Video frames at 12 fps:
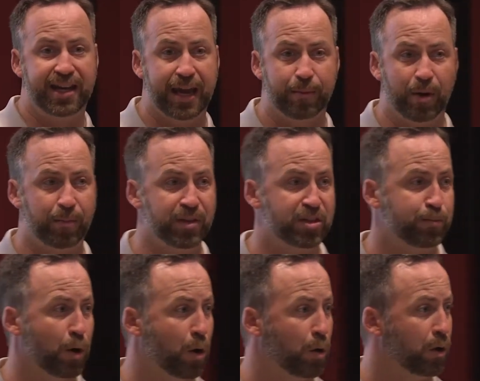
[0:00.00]
He came up and
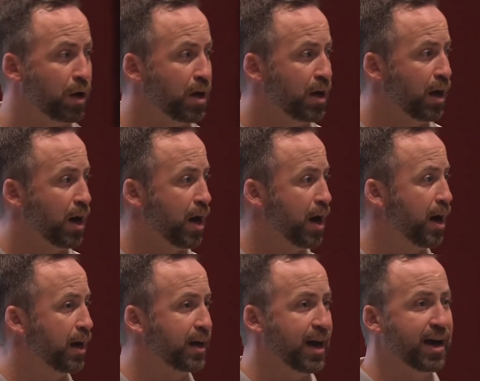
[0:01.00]
spoke.
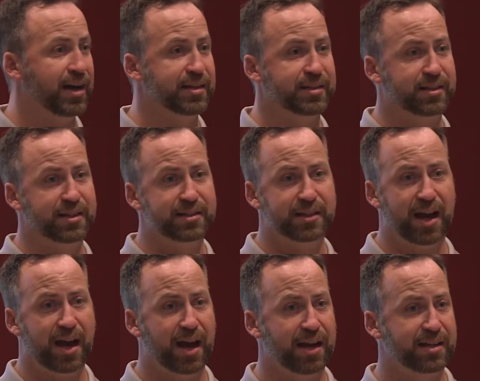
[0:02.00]
Guys, this
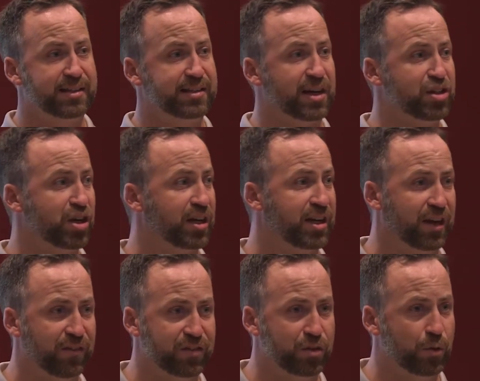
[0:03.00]
guy is such a
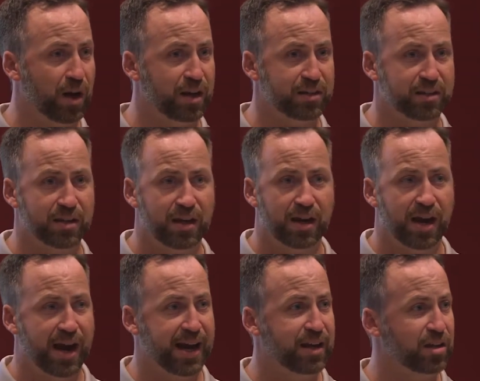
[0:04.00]
gift to us.
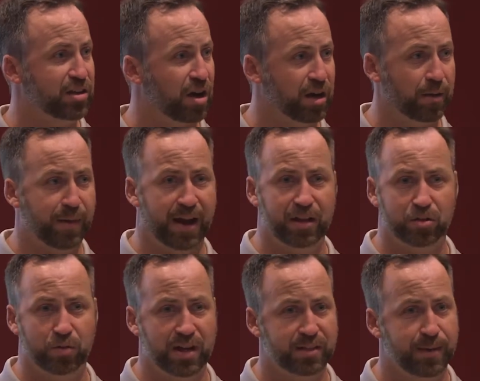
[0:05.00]
I could talk about
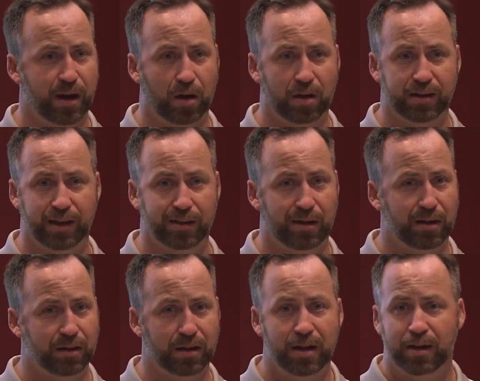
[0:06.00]
his resume all day
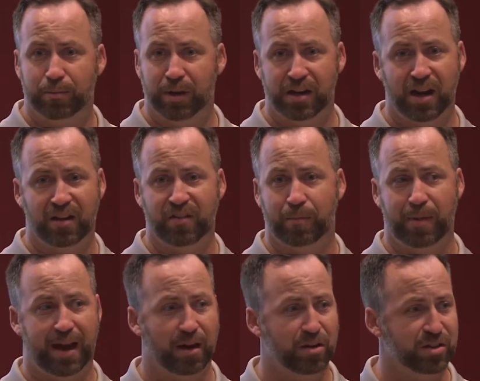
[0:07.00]
long, but none of it
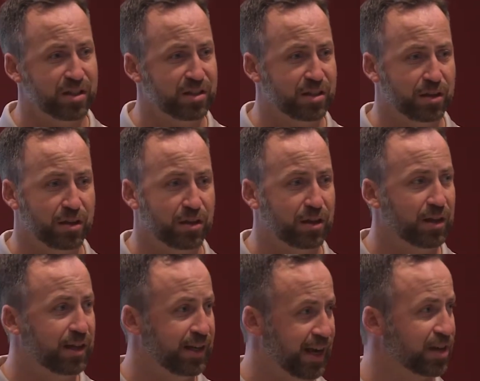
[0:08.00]
matters
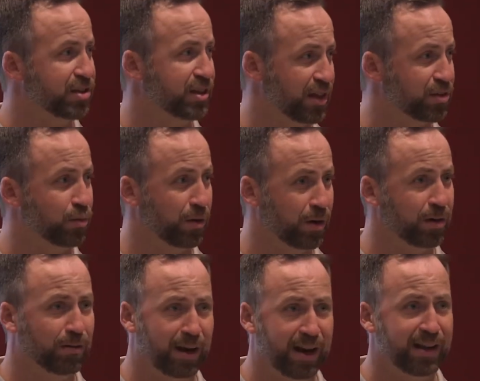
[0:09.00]
until he actually does
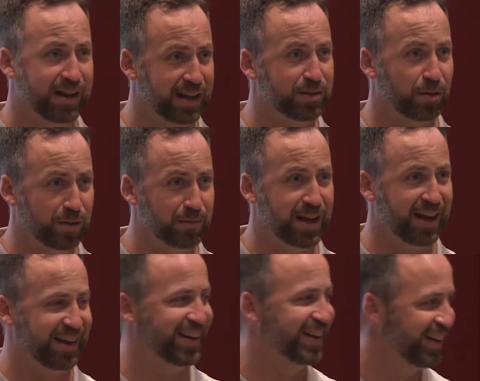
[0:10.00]
work, right? And I told him
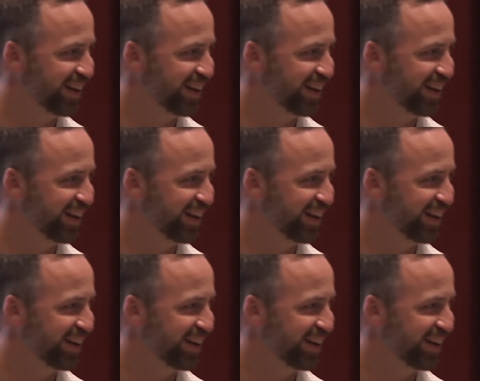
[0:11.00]
that.